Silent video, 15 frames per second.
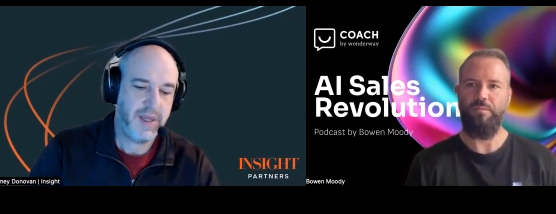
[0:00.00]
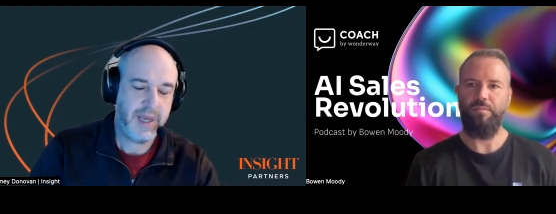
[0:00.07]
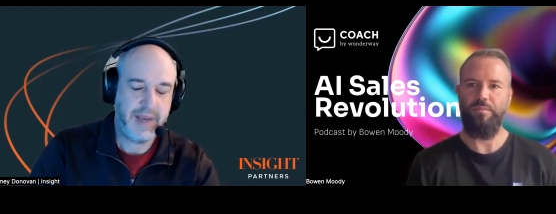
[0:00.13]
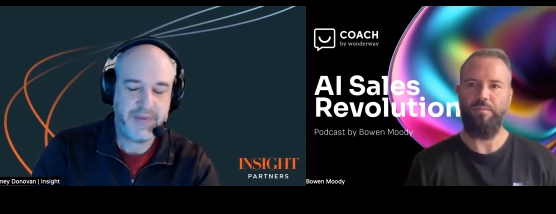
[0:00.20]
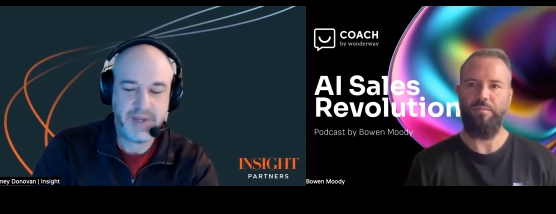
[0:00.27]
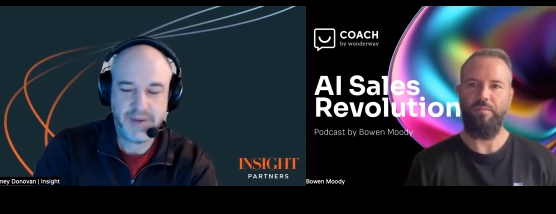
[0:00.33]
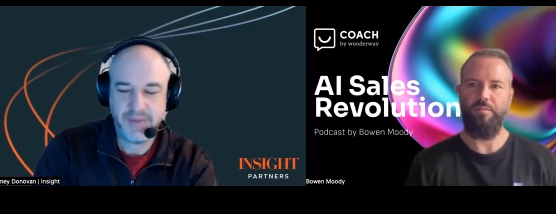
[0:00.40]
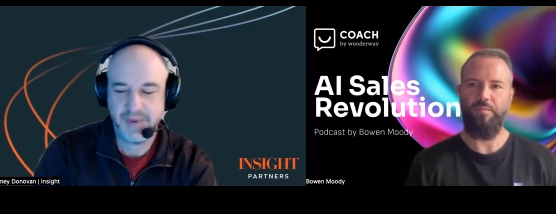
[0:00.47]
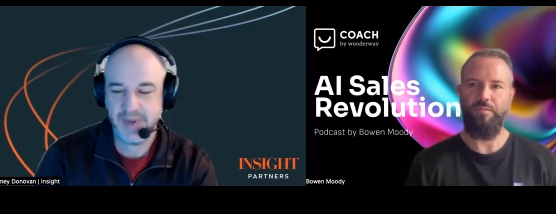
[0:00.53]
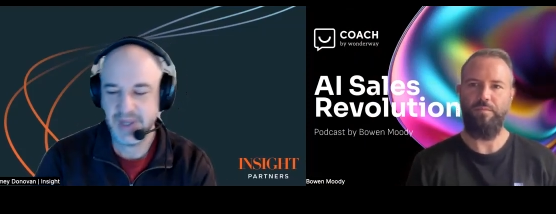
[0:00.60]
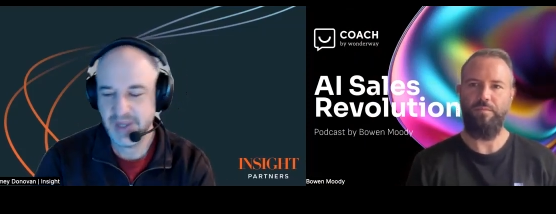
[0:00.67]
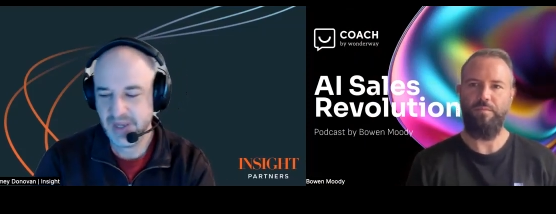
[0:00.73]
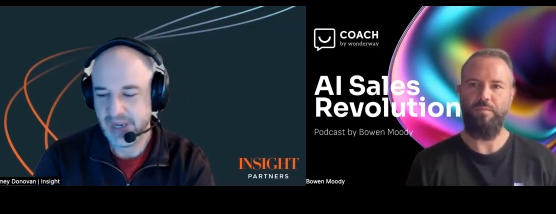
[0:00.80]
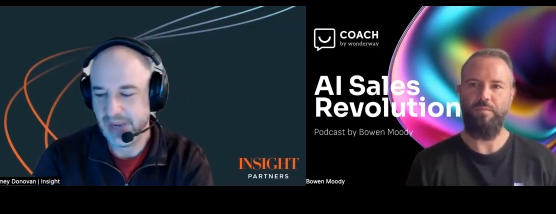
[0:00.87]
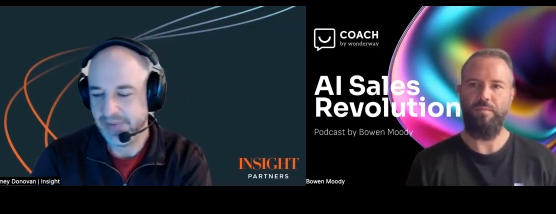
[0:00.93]
Speaker 1: I have to
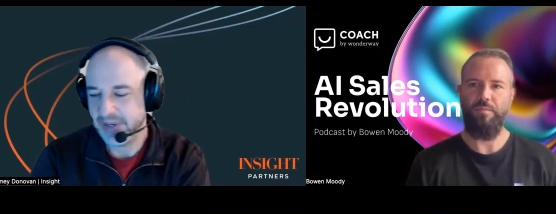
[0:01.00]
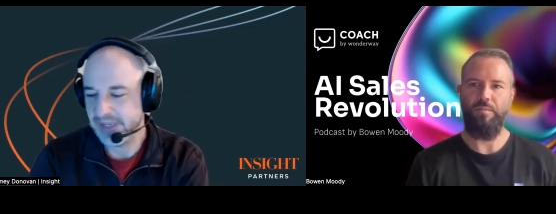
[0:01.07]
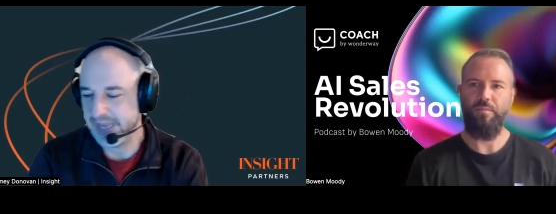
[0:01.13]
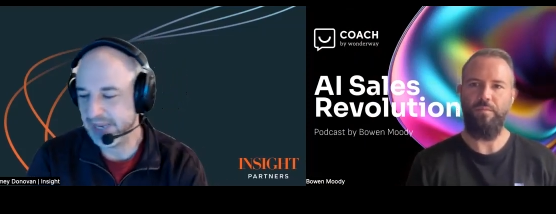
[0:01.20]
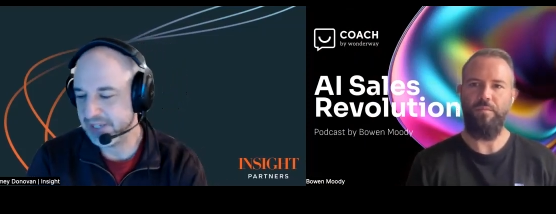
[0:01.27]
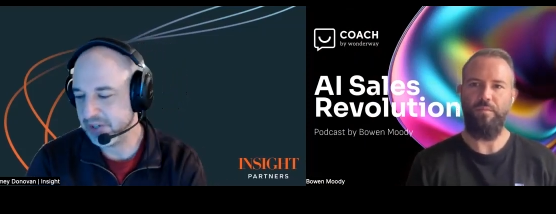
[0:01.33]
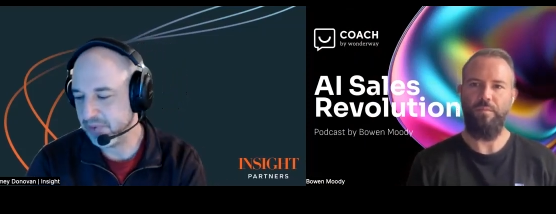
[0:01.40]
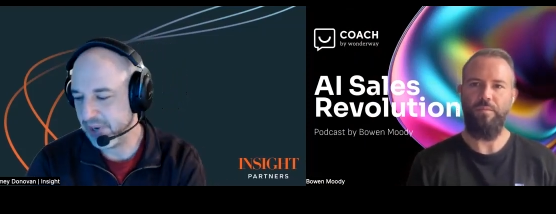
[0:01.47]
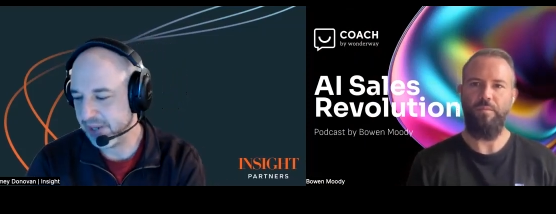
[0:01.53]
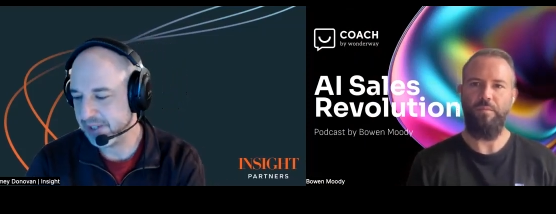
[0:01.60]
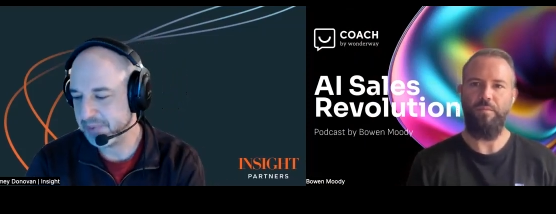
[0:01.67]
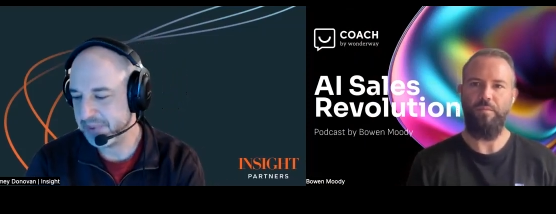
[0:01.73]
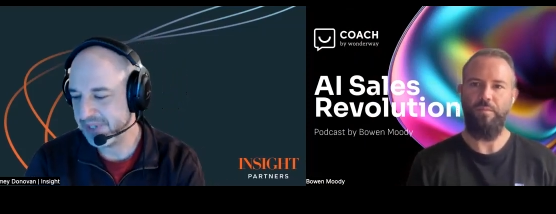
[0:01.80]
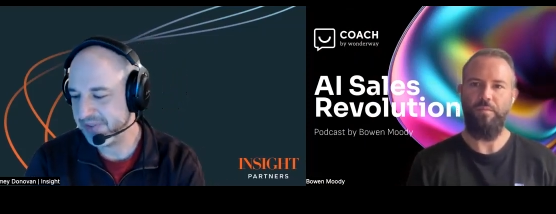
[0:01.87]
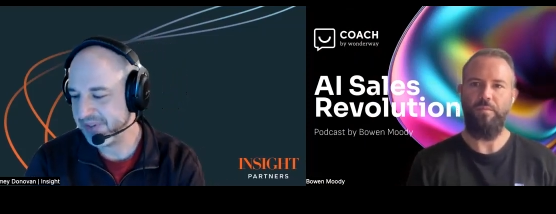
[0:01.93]
I have to dance around
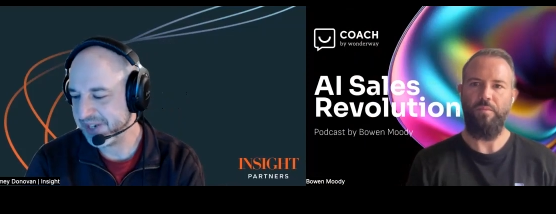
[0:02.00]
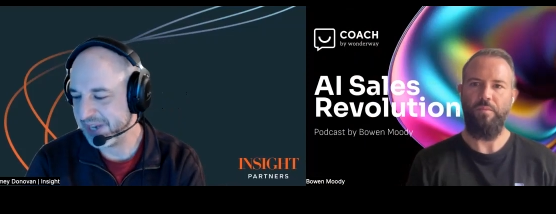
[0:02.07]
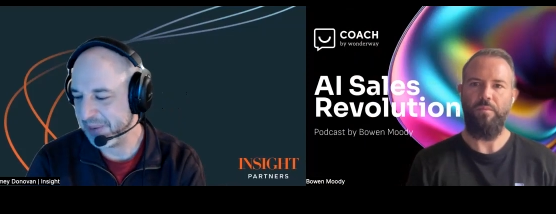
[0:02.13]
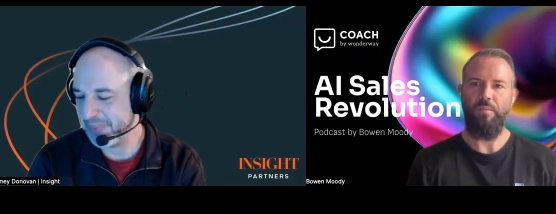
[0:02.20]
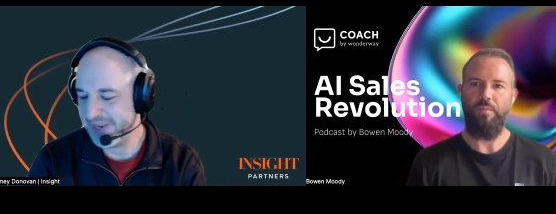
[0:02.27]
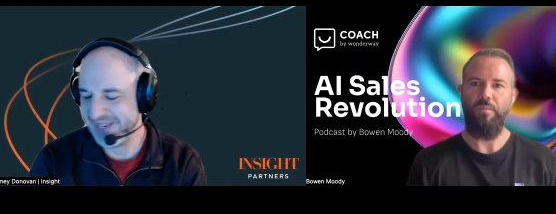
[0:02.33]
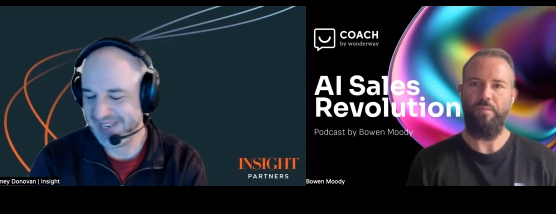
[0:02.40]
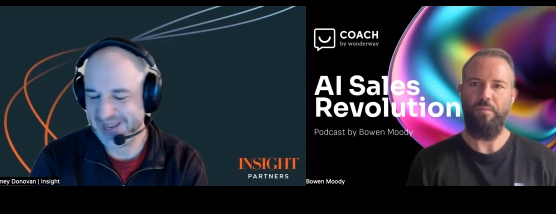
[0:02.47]
specific company